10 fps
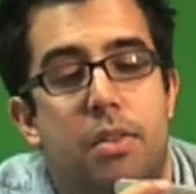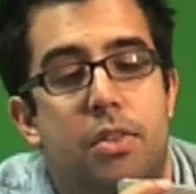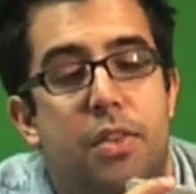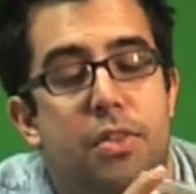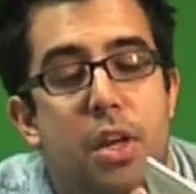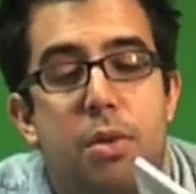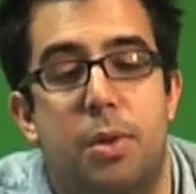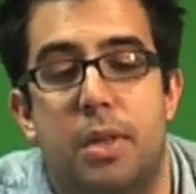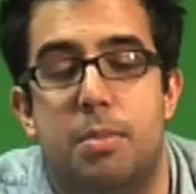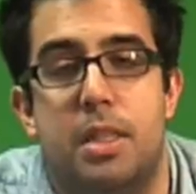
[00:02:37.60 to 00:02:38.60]
So there's no
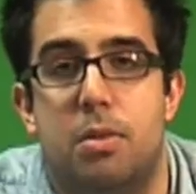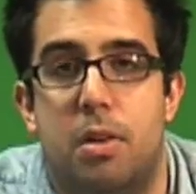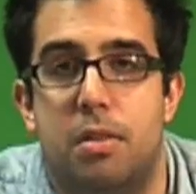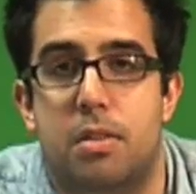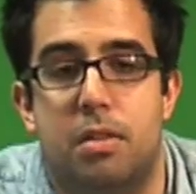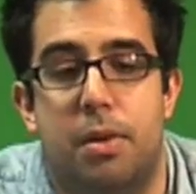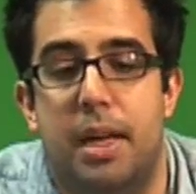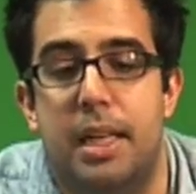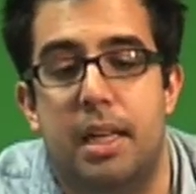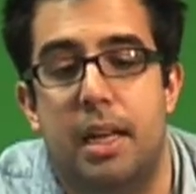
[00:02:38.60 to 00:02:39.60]
USB slots, so
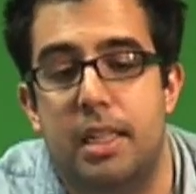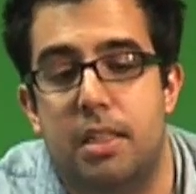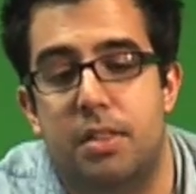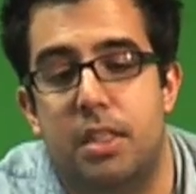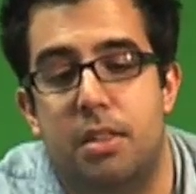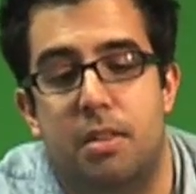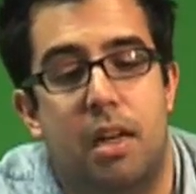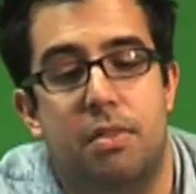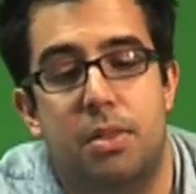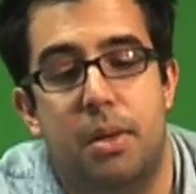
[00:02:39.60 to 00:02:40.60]
any connectivity you'll
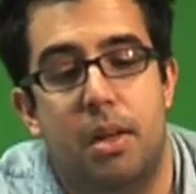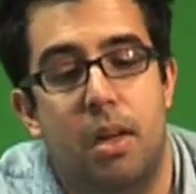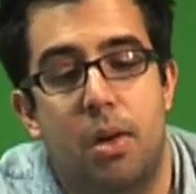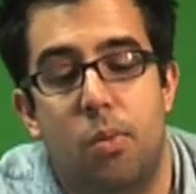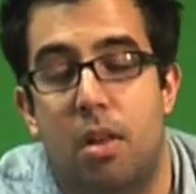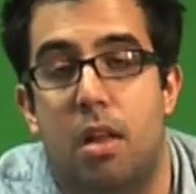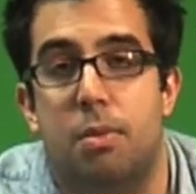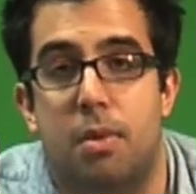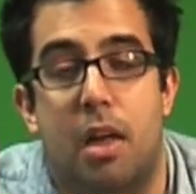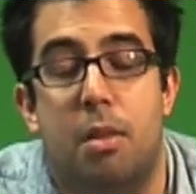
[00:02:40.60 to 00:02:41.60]
have to it will
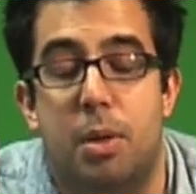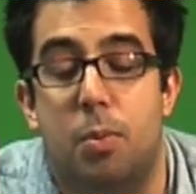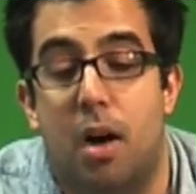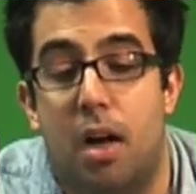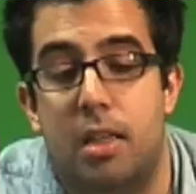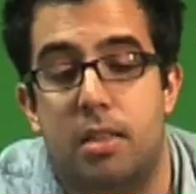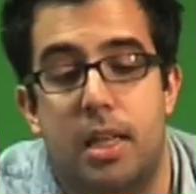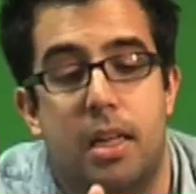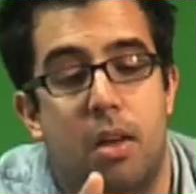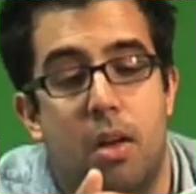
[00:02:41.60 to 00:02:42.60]
either be
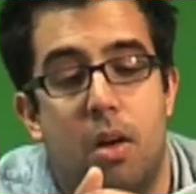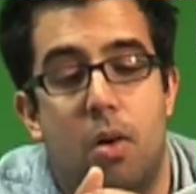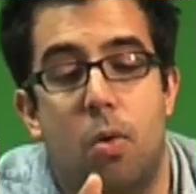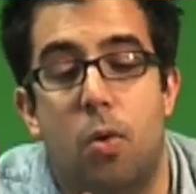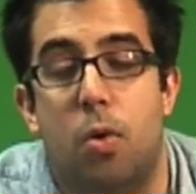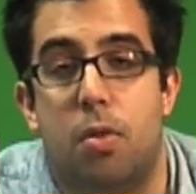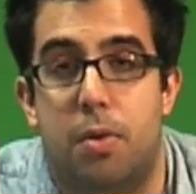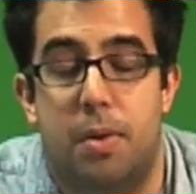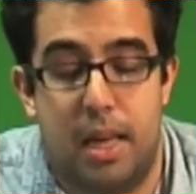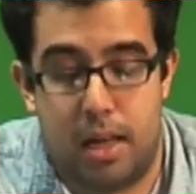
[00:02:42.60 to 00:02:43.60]
wirelessly or
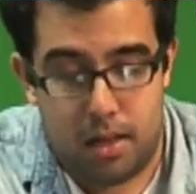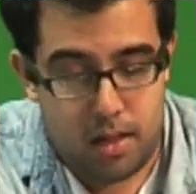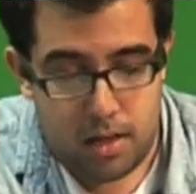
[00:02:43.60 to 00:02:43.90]
through here.